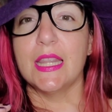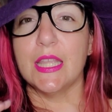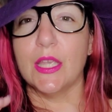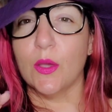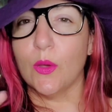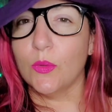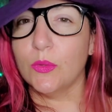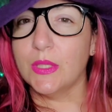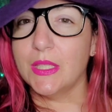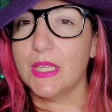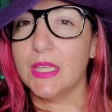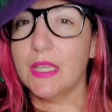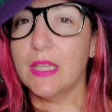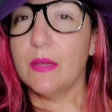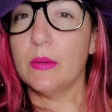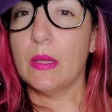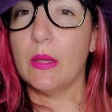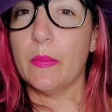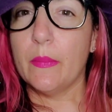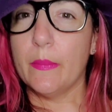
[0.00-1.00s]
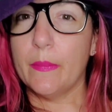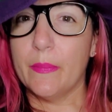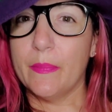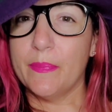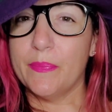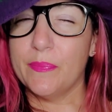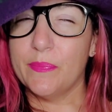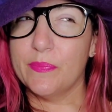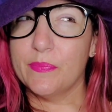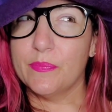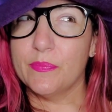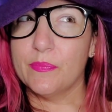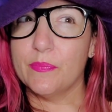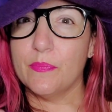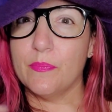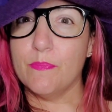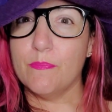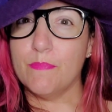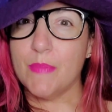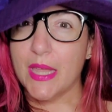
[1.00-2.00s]
The only
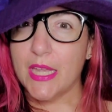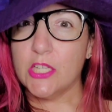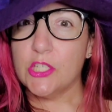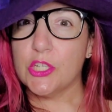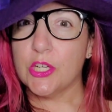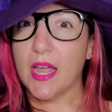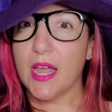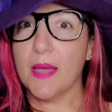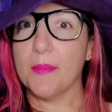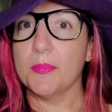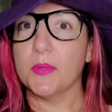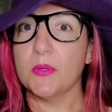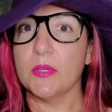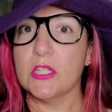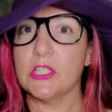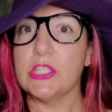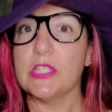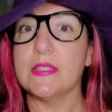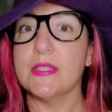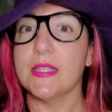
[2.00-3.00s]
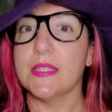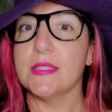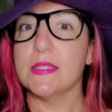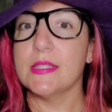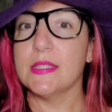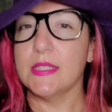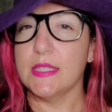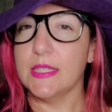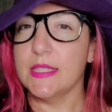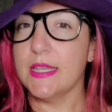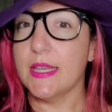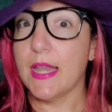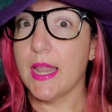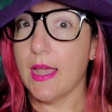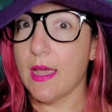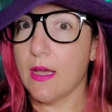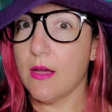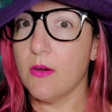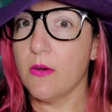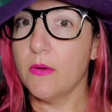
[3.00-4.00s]
major apparition that's seen
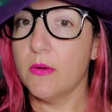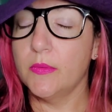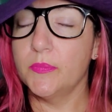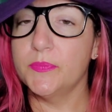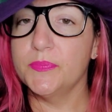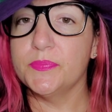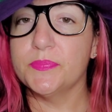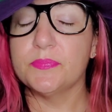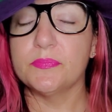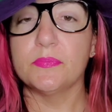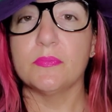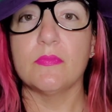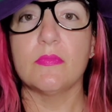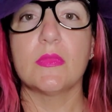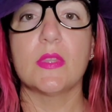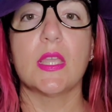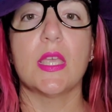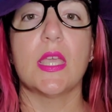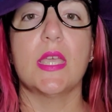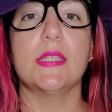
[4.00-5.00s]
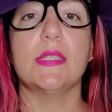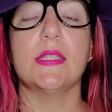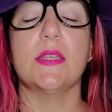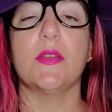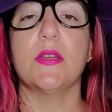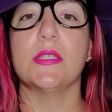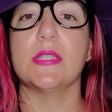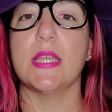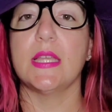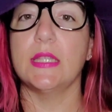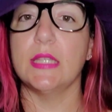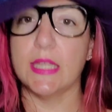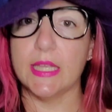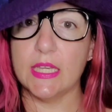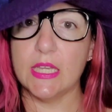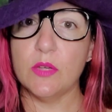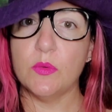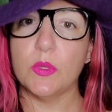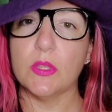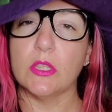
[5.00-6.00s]
now is there is a
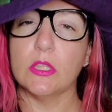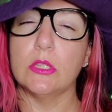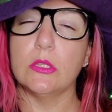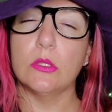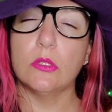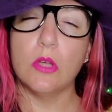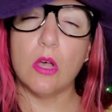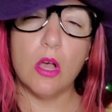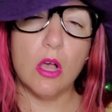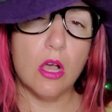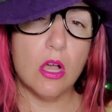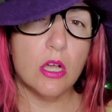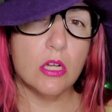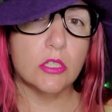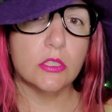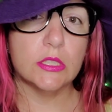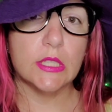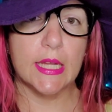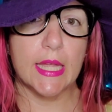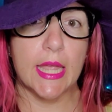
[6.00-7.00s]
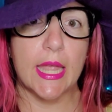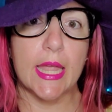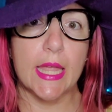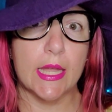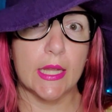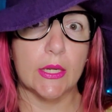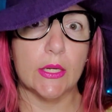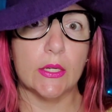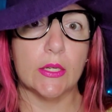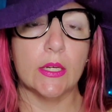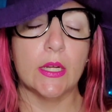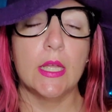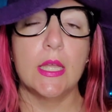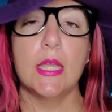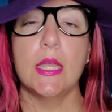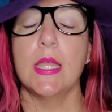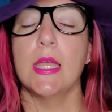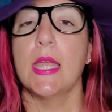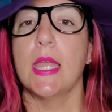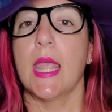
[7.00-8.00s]
lady with long gray hair,
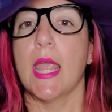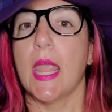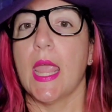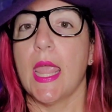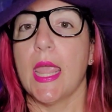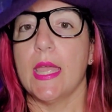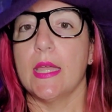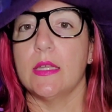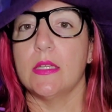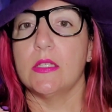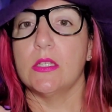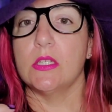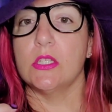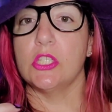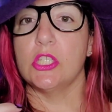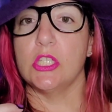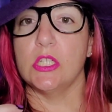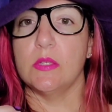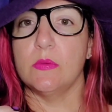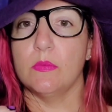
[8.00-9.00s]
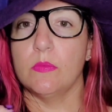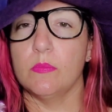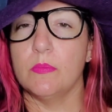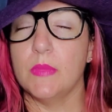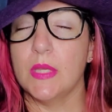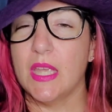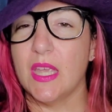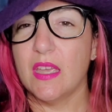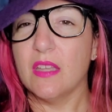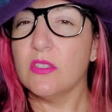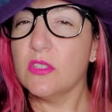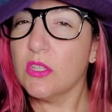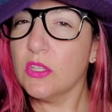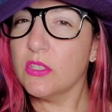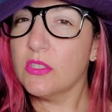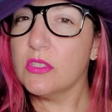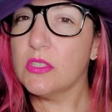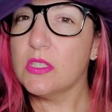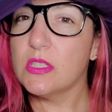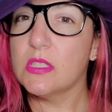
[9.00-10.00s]
and she
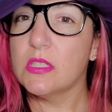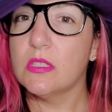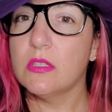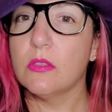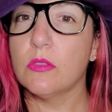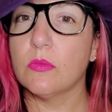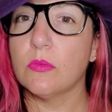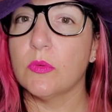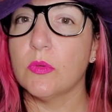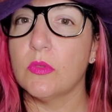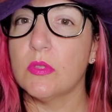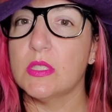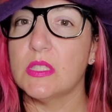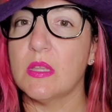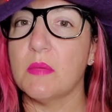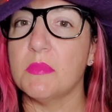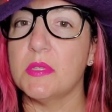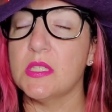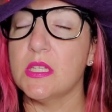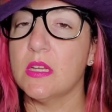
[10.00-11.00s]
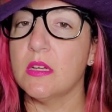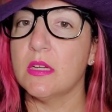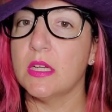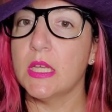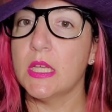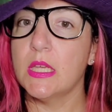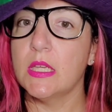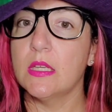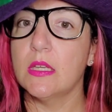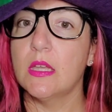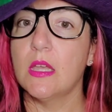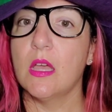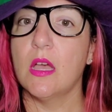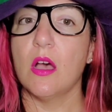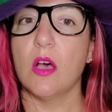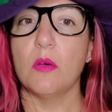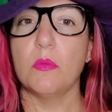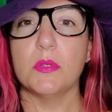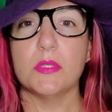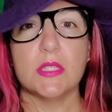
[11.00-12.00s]
meanders through the cemetery
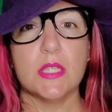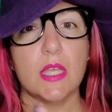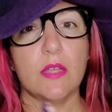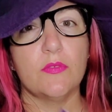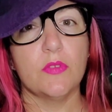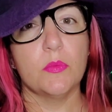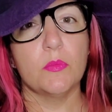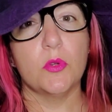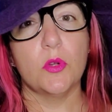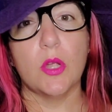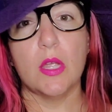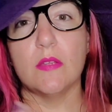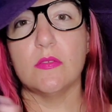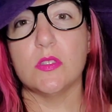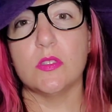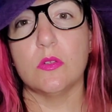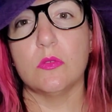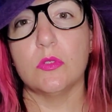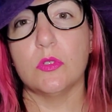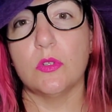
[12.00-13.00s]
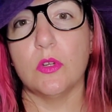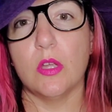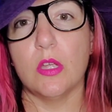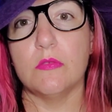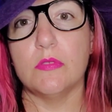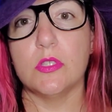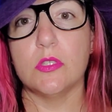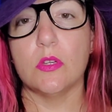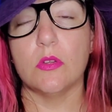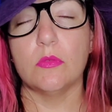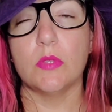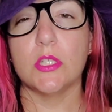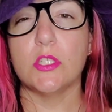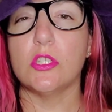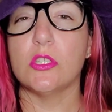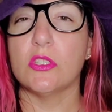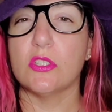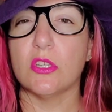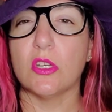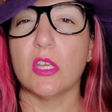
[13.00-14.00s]
almost like from gravestone to gravestone, like
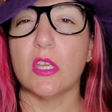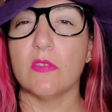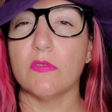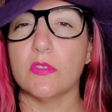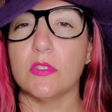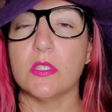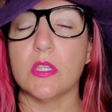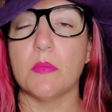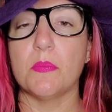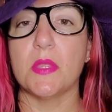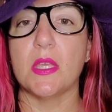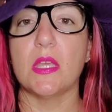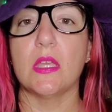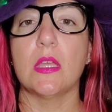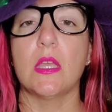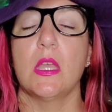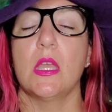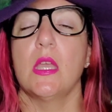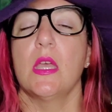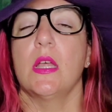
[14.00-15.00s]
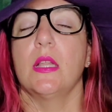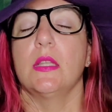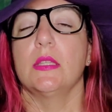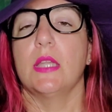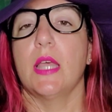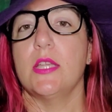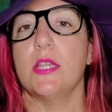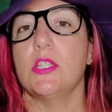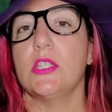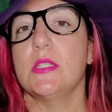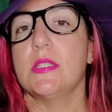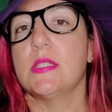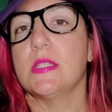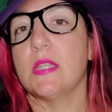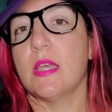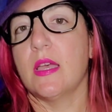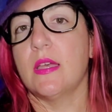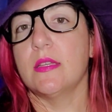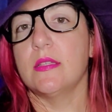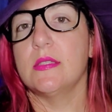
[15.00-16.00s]
she's looking for something. Legend
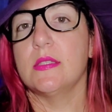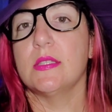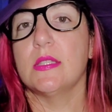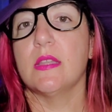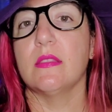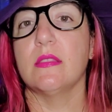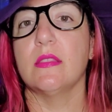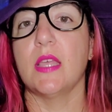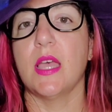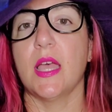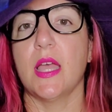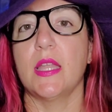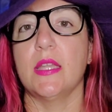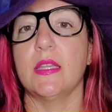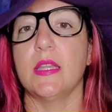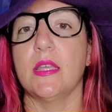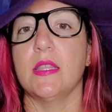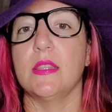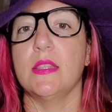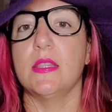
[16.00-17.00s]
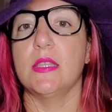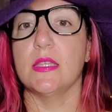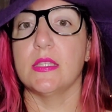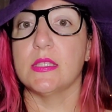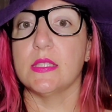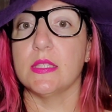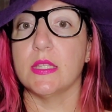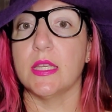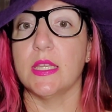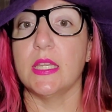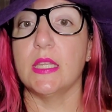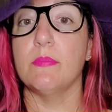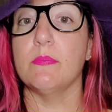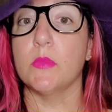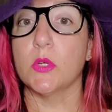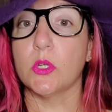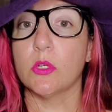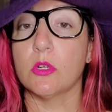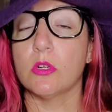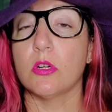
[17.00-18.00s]
says that this lady
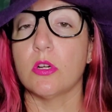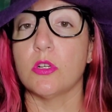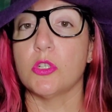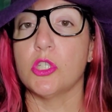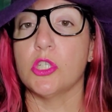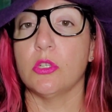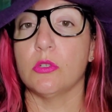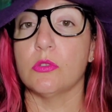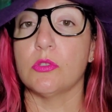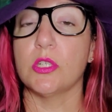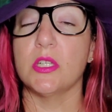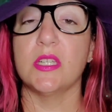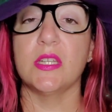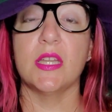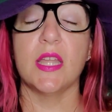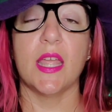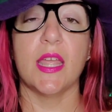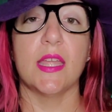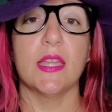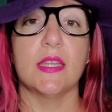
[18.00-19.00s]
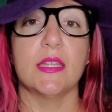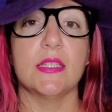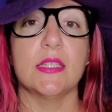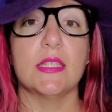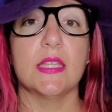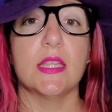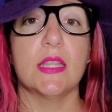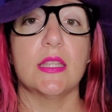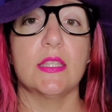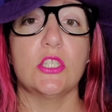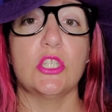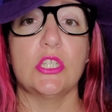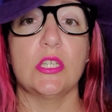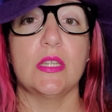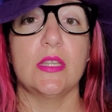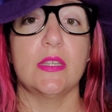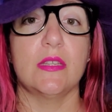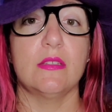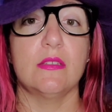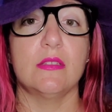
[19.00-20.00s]
murdered her children, and
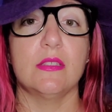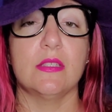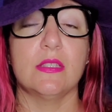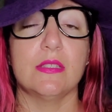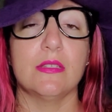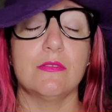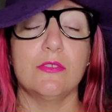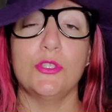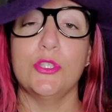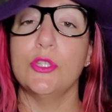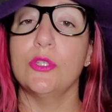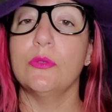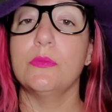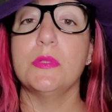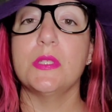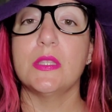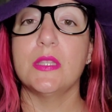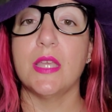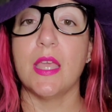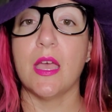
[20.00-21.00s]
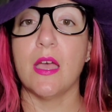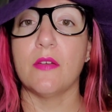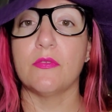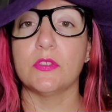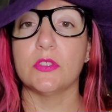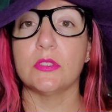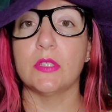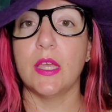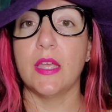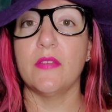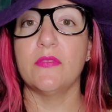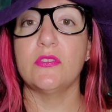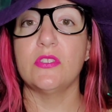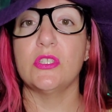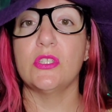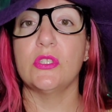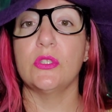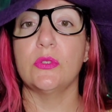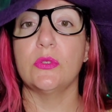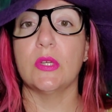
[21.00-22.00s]
she is doomed in the afterlife
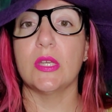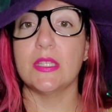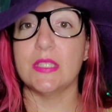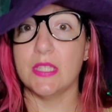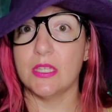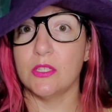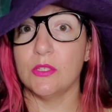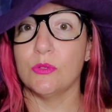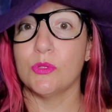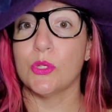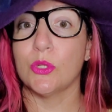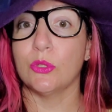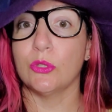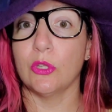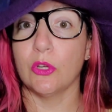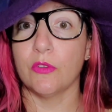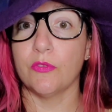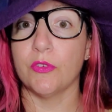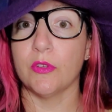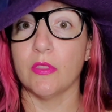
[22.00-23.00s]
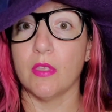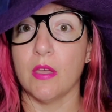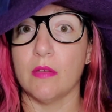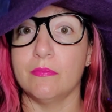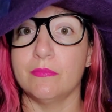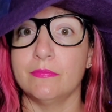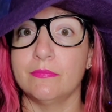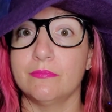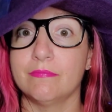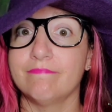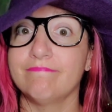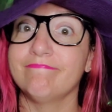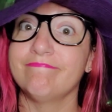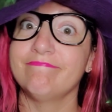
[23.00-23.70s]
to continue to look for them.